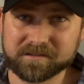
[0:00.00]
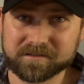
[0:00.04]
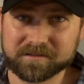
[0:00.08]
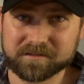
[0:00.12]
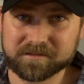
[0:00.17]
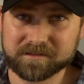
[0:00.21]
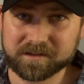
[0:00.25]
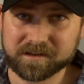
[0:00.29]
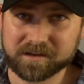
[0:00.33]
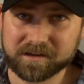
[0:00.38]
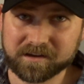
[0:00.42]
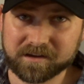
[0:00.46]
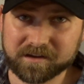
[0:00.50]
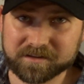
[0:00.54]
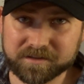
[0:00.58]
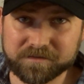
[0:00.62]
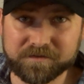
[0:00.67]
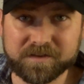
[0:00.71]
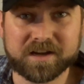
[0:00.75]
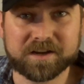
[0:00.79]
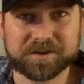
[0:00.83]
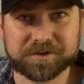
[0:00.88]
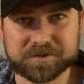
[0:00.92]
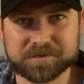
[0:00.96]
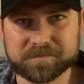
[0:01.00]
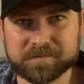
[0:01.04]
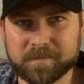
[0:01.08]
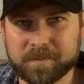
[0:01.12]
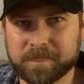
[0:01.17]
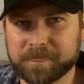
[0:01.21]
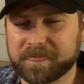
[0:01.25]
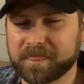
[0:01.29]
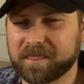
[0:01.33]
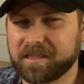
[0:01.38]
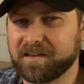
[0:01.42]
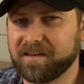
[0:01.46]
the finish.
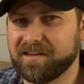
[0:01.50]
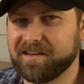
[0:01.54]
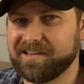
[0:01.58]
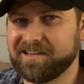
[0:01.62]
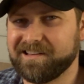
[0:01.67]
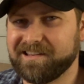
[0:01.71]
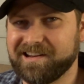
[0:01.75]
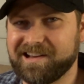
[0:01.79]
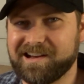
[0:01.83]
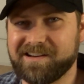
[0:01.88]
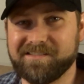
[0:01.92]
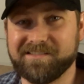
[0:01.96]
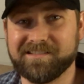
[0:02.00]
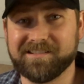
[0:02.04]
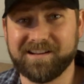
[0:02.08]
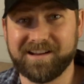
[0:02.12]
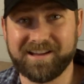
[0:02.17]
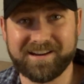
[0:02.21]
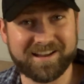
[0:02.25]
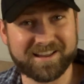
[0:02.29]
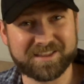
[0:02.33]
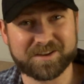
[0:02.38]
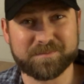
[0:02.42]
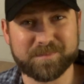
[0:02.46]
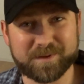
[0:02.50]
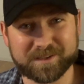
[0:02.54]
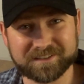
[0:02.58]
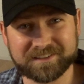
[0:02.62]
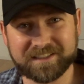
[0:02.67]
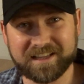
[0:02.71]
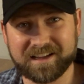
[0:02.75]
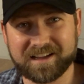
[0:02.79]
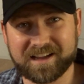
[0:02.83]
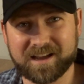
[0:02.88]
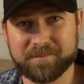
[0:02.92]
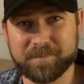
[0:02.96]
Now, another
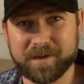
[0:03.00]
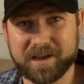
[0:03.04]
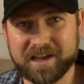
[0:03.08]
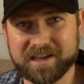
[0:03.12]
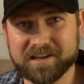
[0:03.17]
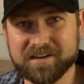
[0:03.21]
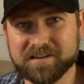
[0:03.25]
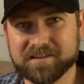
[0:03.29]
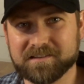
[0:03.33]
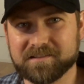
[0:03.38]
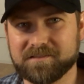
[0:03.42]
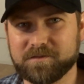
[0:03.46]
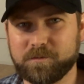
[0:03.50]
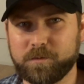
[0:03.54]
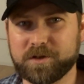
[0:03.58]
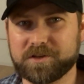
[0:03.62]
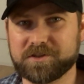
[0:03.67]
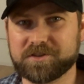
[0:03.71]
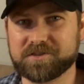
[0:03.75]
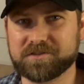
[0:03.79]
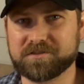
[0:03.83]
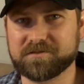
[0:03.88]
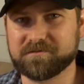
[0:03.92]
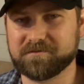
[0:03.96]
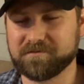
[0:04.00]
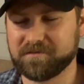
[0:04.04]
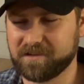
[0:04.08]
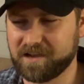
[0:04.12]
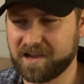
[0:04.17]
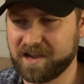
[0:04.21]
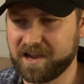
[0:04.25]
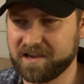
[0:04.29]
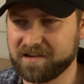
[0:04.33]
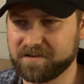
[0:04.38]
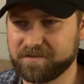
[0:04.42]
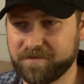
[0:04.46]
mistake I made, which
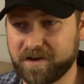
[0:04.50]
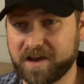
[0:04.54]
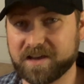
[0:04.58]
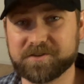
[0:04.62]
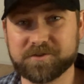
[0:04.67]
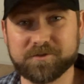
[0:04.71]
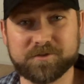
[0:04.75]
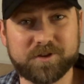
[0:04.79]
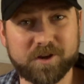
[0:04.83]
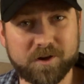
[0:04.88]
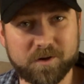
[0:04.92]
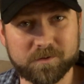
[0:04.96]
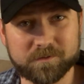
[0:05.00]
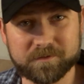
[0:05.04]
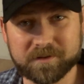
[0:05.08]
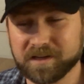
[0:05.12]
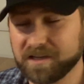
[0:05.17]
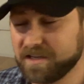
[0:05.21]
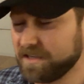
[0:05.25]
I advise you don't,